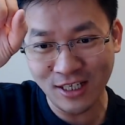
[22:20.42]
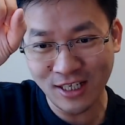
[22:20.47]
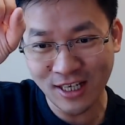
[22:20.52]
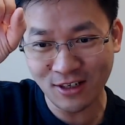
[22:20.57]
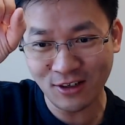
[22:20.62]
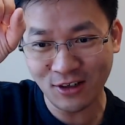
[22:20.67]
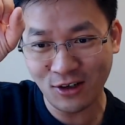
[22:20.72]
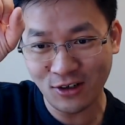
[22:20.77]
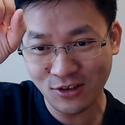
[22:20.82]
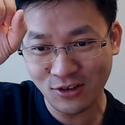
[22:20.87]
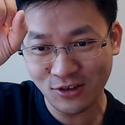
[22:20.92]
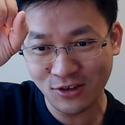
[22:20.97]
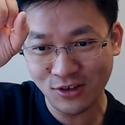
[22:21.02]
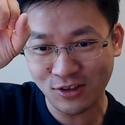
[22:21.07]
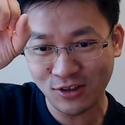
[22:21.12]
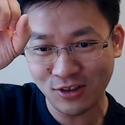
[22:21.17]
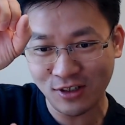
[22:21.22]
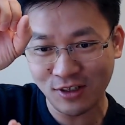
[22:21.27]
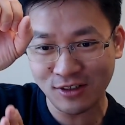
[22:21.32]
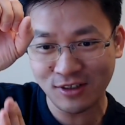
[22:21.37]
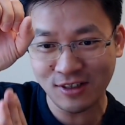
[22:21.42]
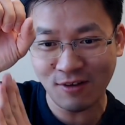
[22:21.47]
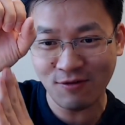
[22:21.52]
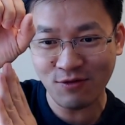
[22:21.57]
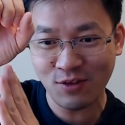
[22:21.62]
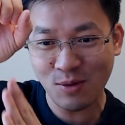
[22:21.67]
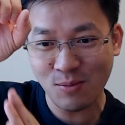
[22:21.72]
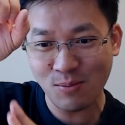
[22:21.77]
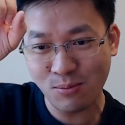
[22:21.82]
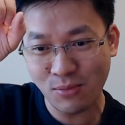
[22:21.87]
Technology is
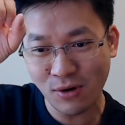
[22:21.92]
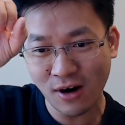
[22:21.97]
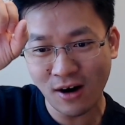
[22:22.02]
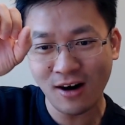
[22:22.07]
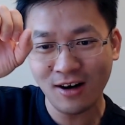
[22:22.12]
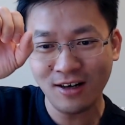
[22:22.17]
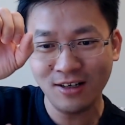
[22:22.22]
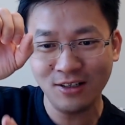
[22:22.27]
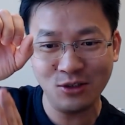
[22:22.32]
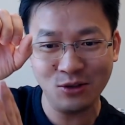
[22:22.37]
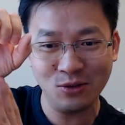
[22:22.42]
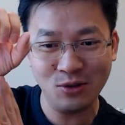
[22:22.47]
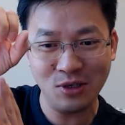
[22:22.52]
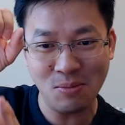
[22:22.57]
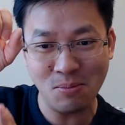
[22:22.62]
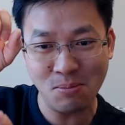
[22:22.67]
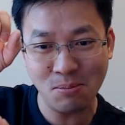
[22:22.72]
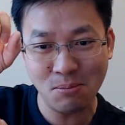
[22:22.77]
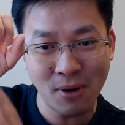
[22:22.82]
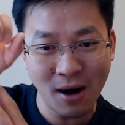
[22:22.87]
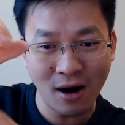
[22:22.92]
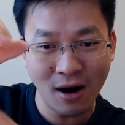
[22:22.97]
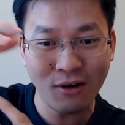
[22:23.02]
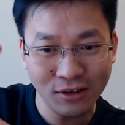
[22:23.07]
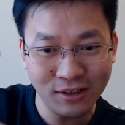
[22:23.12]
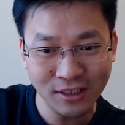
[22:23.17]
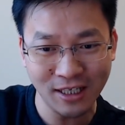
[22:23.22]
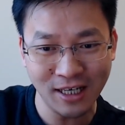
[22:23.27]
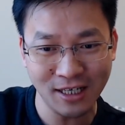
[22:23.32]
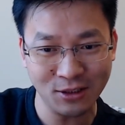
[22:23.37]
something behind to
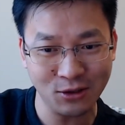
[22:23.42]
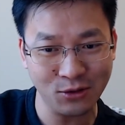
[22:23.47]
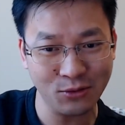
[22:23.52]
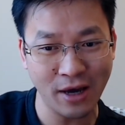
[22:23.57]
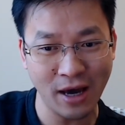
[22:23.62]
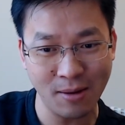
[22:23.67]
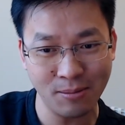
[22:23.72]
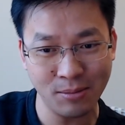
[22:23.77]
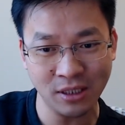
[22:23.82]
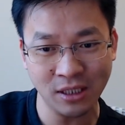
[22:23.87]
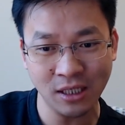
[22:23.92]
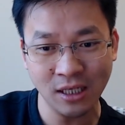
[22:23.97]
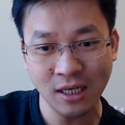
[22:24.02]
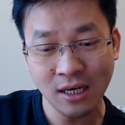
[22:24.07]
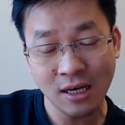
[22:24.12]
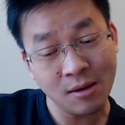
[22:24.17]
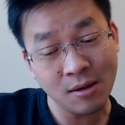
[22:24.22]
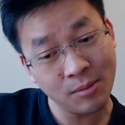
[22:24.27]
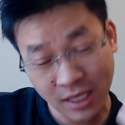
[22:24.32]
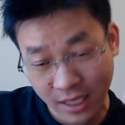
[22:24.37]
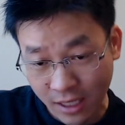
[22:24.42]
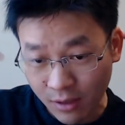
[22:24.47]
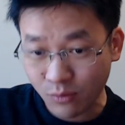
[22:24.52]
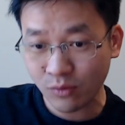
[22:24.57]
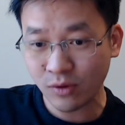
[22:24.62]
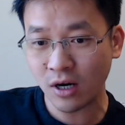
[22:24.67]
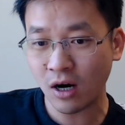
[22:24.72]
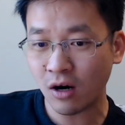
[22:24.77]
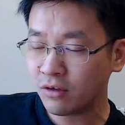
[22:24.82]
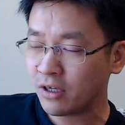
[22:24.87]
empower that to happen. But then
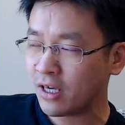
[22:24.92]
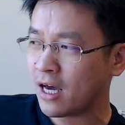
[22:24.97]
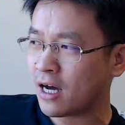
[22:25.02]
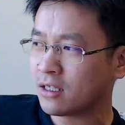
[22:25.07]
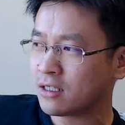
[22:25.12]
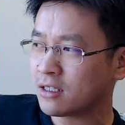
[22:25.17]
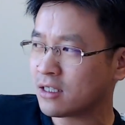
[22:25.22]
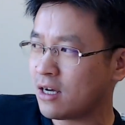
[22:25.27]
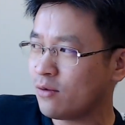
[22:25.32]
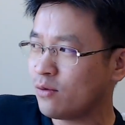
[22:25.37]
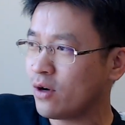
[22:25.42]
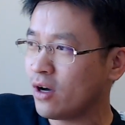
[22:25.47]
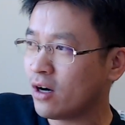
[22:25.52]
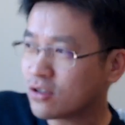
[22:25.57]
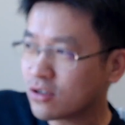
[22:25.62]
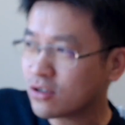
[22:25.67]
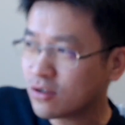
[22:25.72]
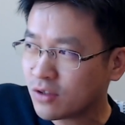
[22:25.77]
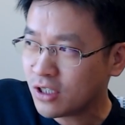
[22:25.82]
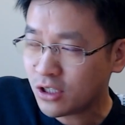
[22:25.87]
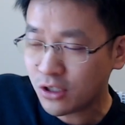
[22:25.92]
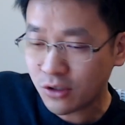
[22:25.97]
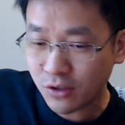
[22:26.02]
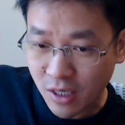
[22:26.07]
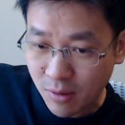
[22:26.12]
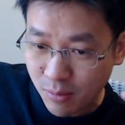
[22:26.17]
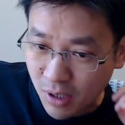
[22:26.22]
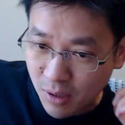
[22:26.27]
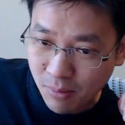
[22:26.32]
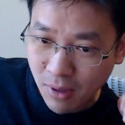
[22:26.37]
on the other side, we also need to
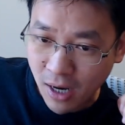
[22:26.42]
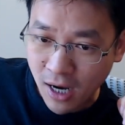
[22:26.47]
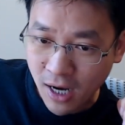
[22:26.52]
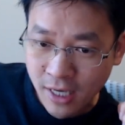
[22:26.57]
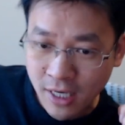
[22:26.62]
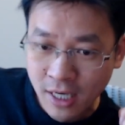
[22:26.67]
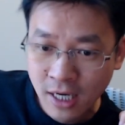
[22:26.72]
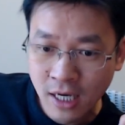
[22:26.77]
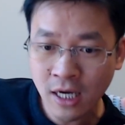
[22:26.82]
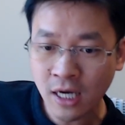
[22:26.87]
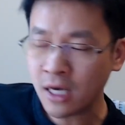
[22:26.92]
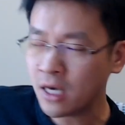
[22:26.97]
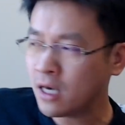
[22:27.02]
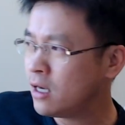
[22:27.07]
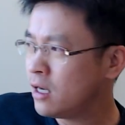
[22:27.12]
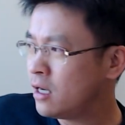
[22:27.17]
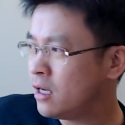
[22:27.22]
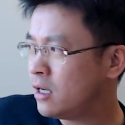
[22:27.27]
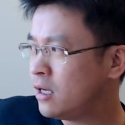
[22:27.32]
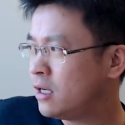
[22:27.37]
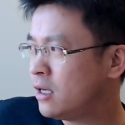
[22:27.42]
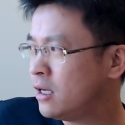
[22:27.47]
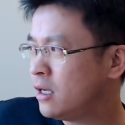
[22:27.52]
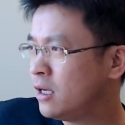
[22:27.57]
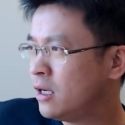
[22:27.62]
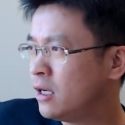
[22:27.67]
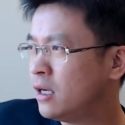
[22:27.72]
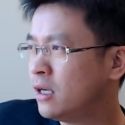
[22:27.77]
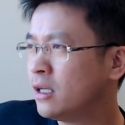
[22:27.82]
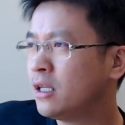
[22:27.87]
keep in mind
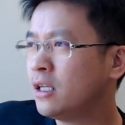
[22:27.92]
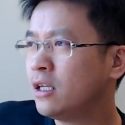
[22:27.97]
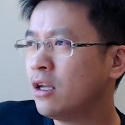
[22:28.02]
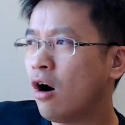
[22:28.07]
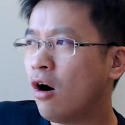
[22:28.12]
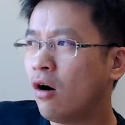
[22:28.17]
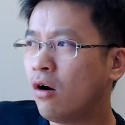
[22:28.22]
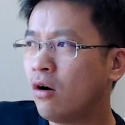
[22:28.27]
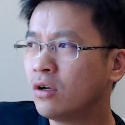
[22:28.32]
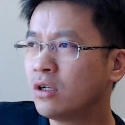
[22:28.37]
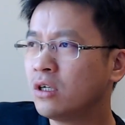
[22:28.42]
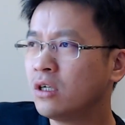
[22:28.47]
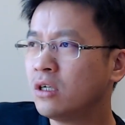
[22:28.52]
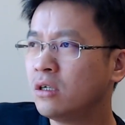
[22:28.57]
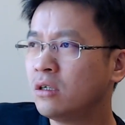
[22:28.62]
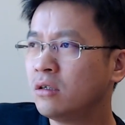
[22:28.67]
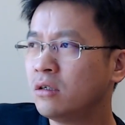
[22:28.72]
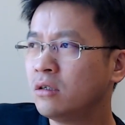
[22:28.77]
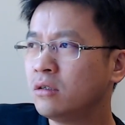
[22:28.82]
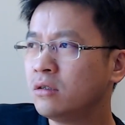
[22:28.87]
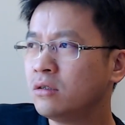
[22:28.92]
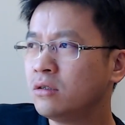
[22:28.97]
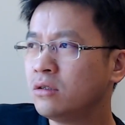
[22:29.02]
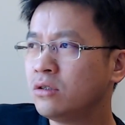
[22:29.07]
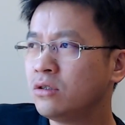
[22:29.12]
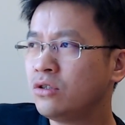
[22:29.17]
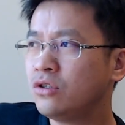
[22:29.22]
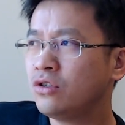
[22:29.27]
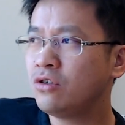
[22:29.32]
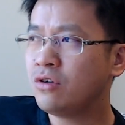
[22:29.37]
all the
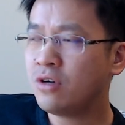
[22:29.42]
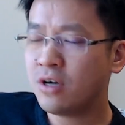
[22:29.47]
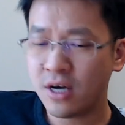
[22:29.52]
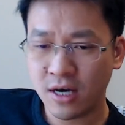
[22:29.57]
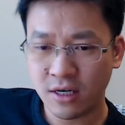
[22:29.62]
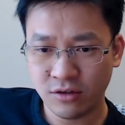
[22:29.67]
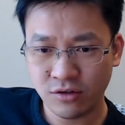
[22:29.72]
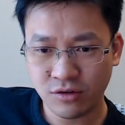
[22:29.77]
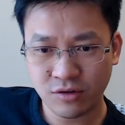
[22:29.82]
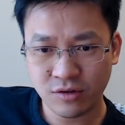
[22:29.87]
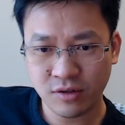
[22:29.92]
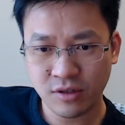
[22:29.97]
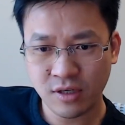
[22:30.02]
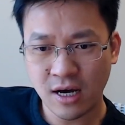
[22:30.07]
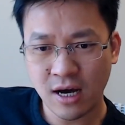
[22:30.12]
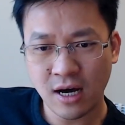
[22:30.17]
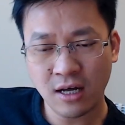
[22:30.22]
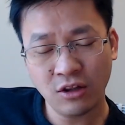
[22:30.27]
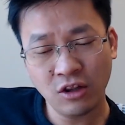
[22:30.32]
change are